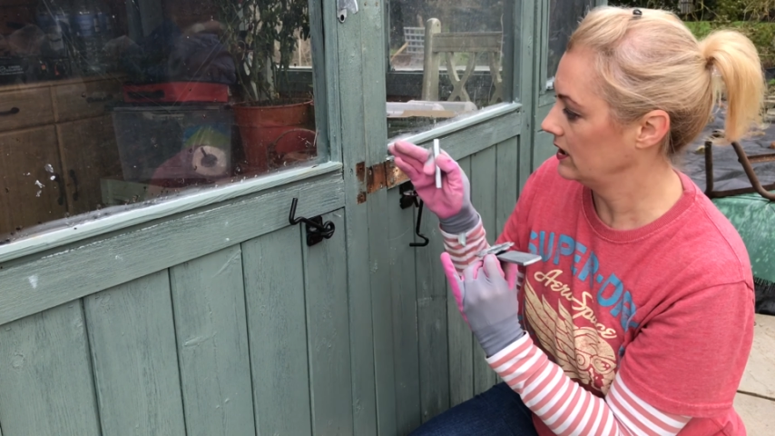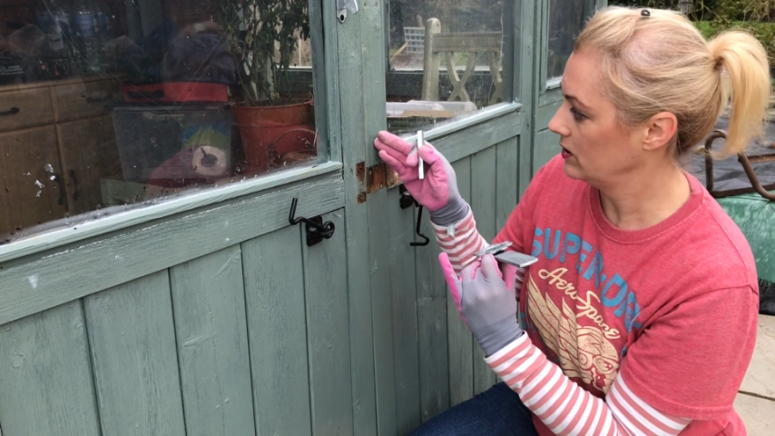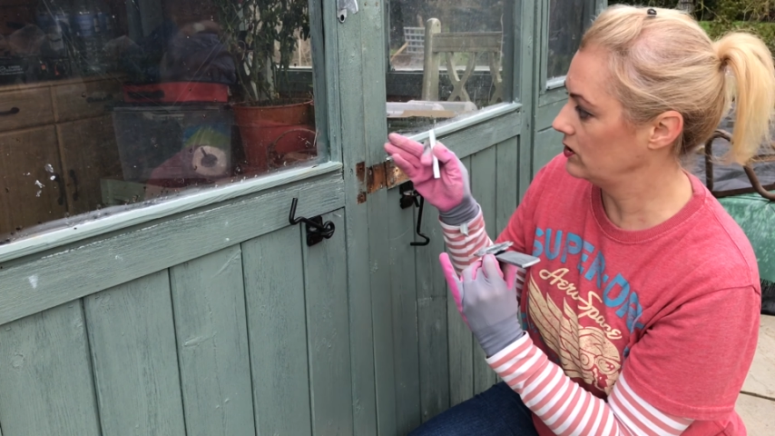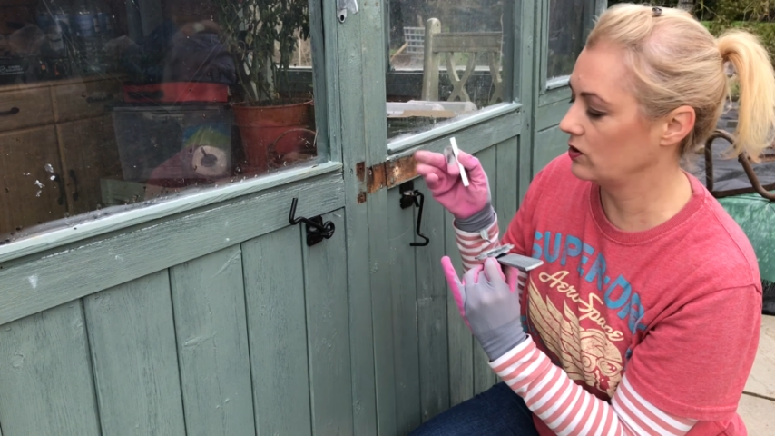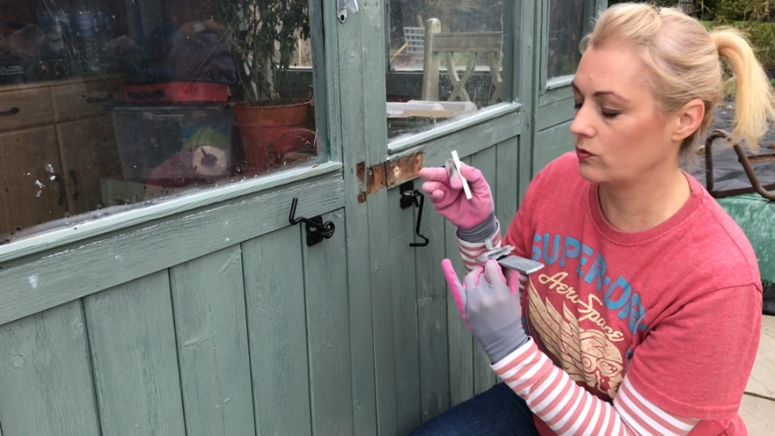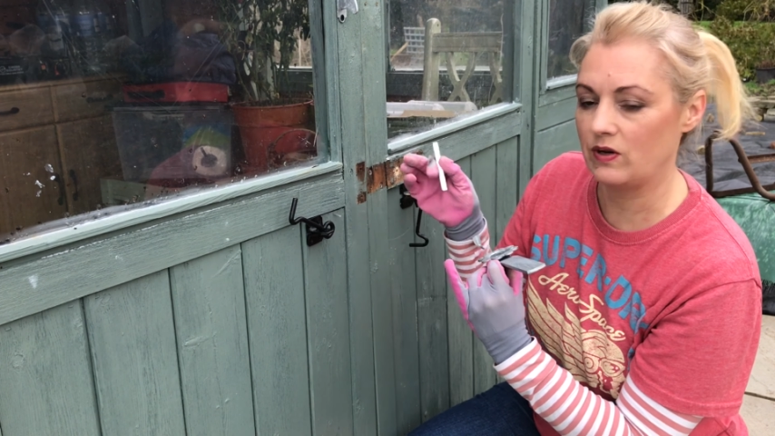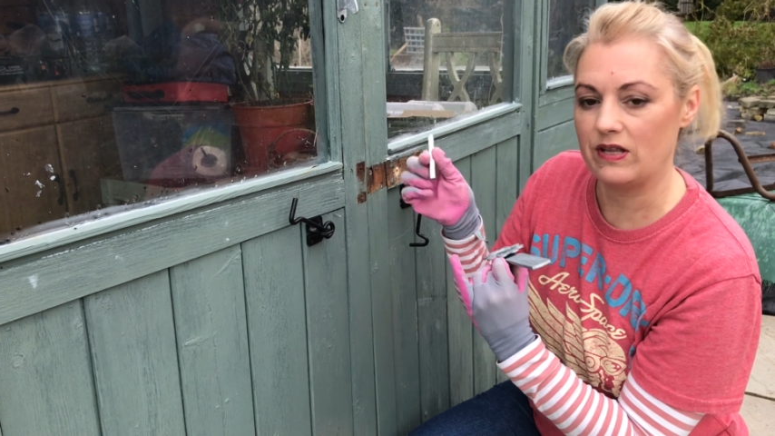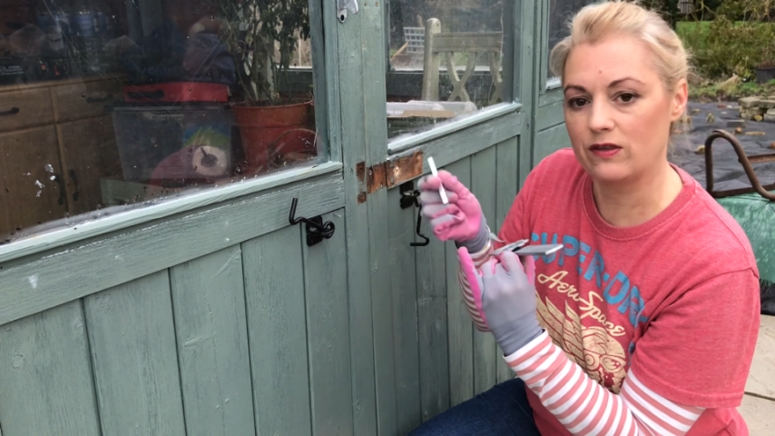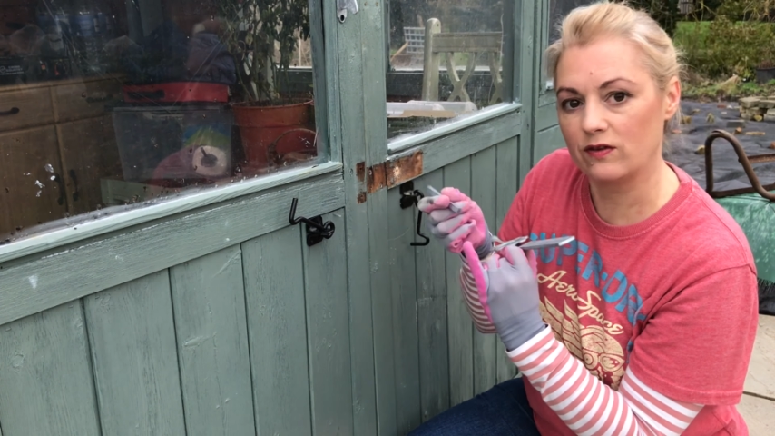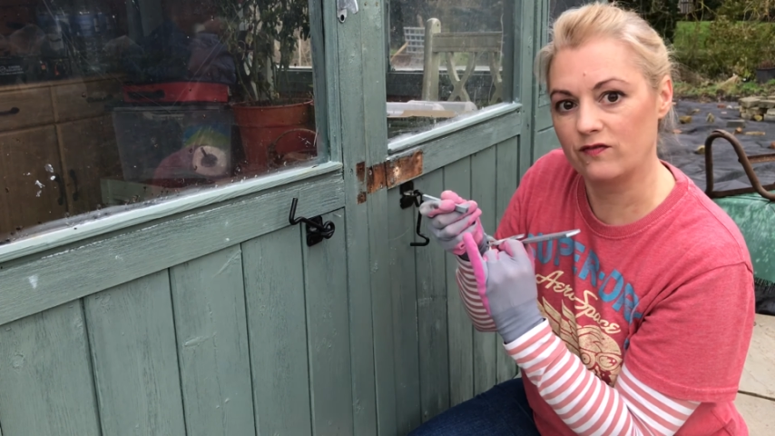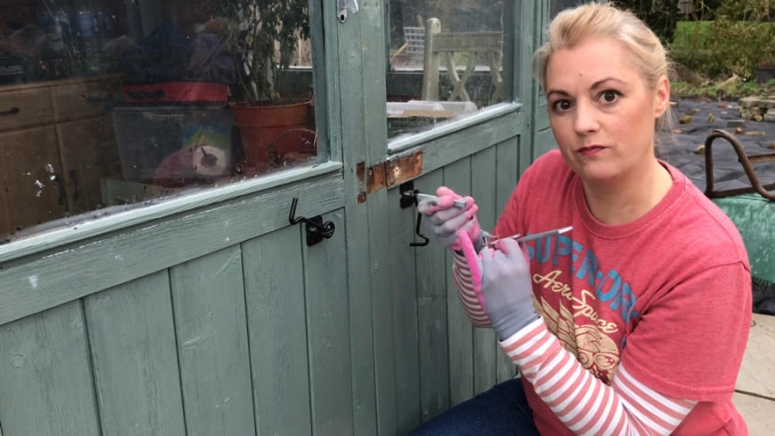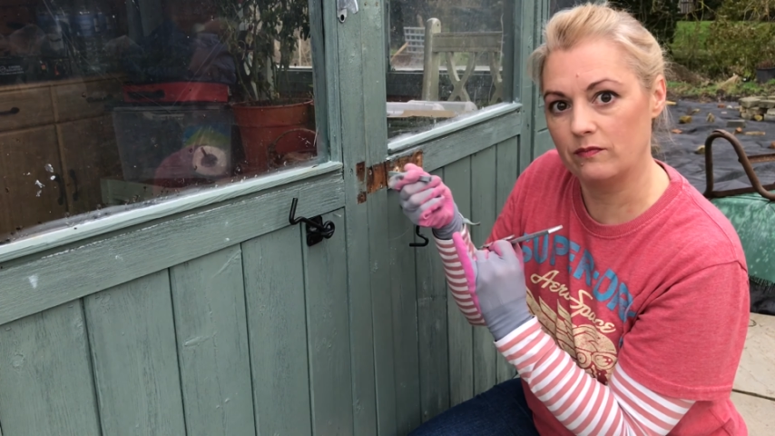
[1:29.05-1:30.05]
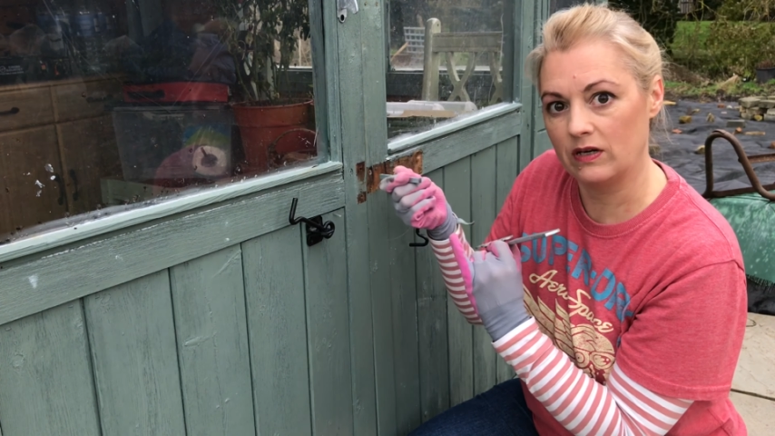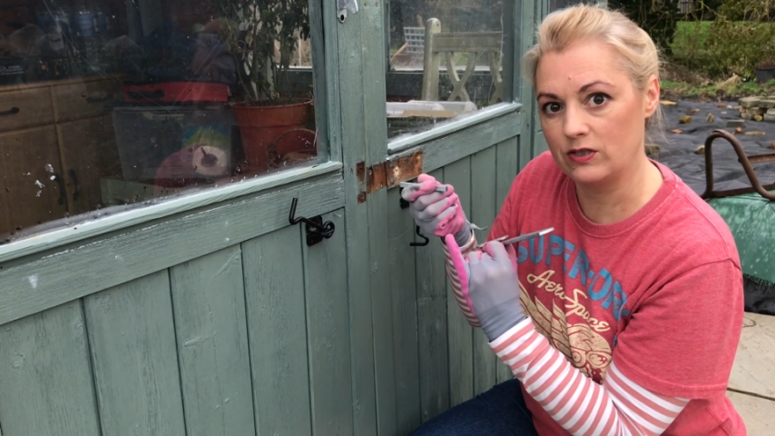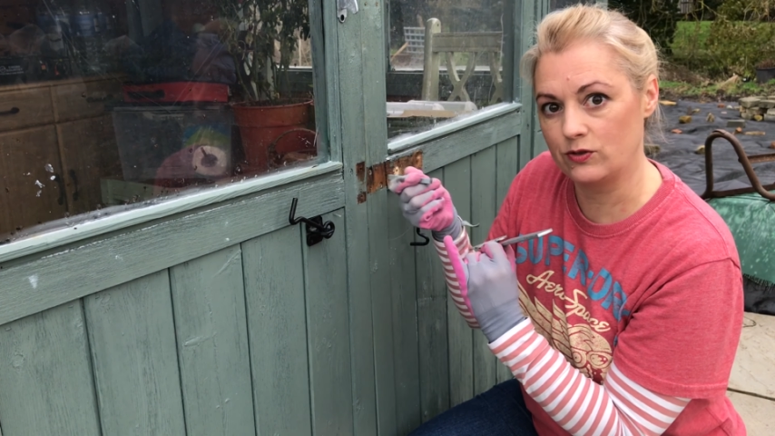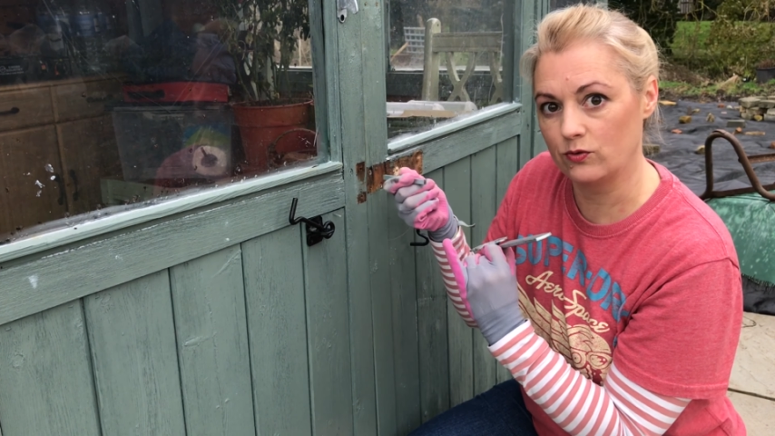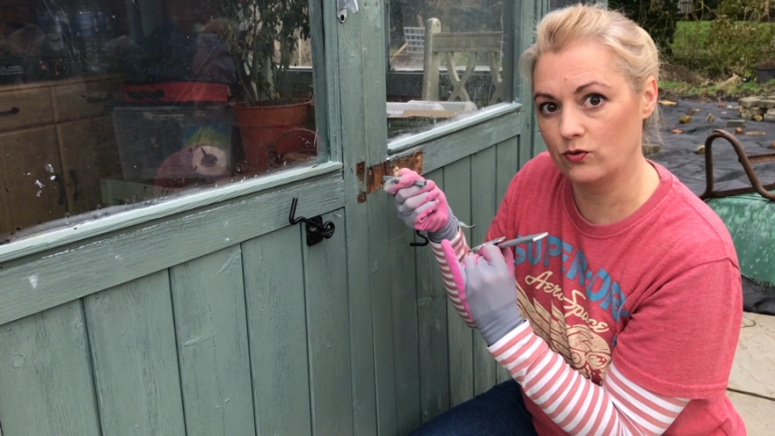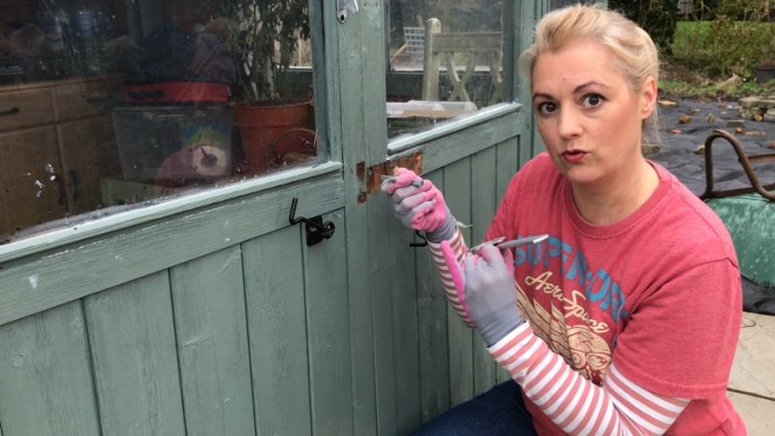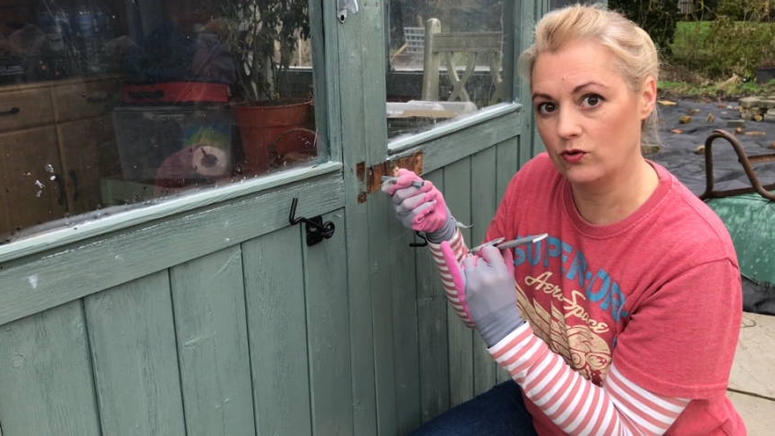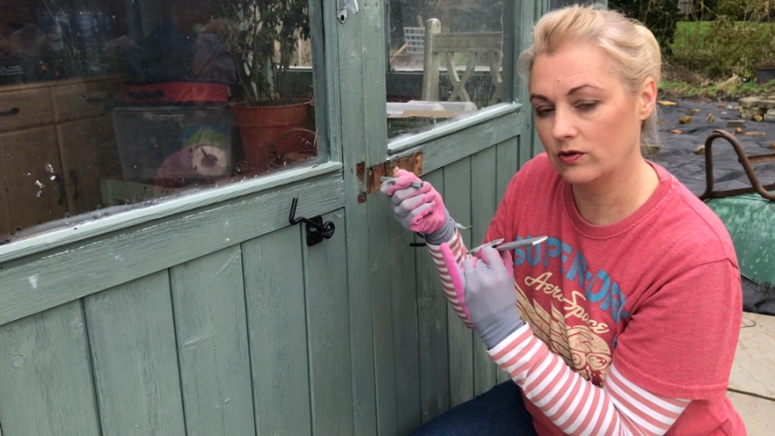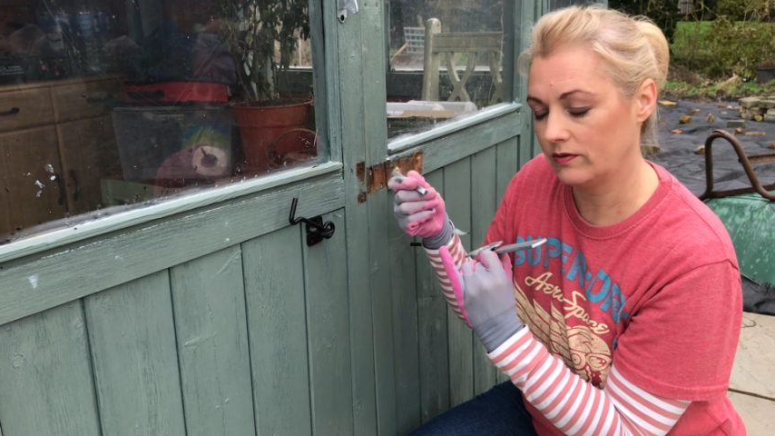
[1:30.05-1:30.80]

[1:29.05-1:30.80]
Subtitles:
to the width of my door